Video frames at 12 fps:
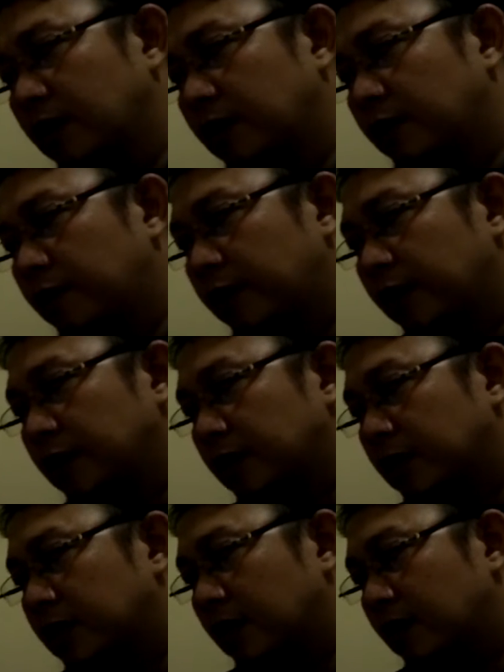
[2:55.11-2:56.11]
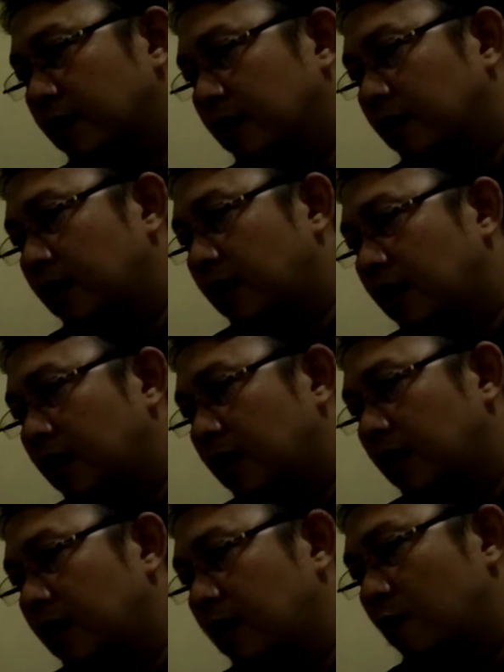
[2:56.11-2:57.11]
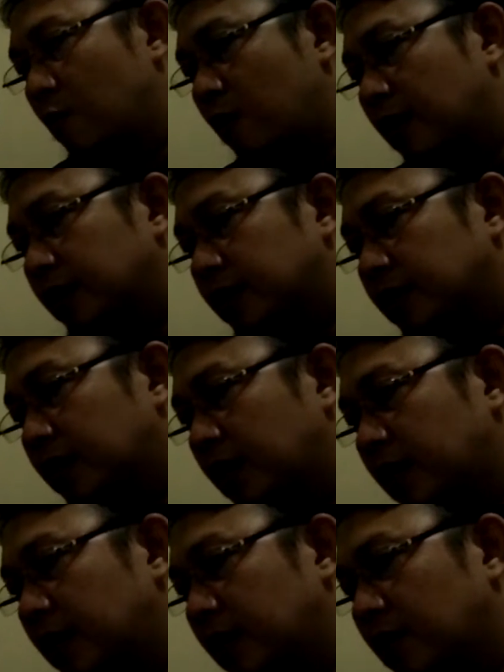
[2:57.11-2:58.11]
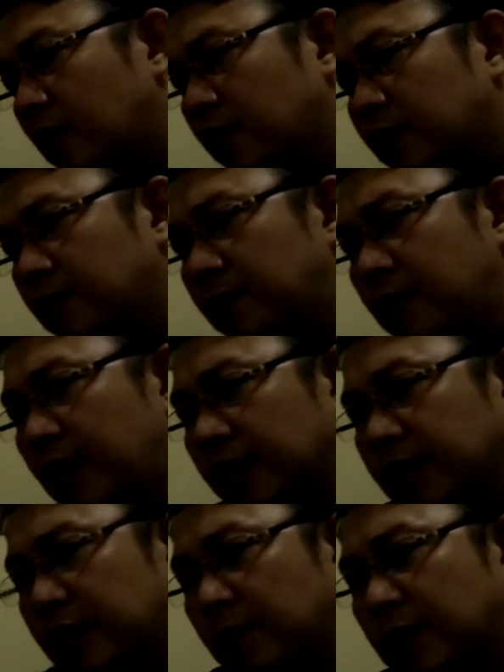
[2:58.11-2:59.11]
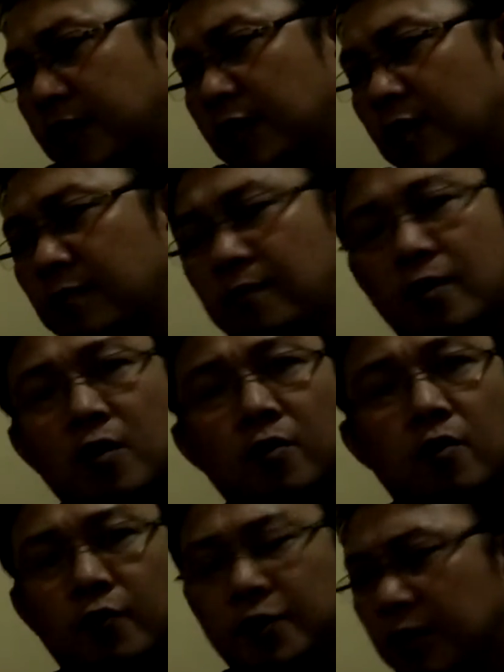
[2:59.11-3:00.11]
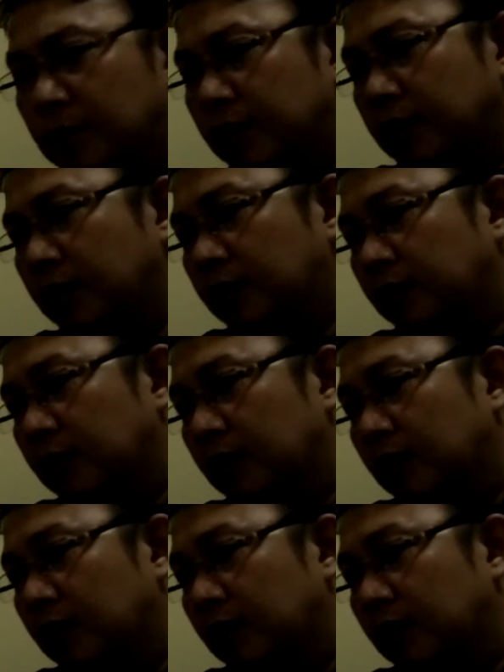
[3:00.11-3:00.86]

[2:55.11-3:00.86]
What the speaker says: Different research was carried out by Sebastian Brough of Germany,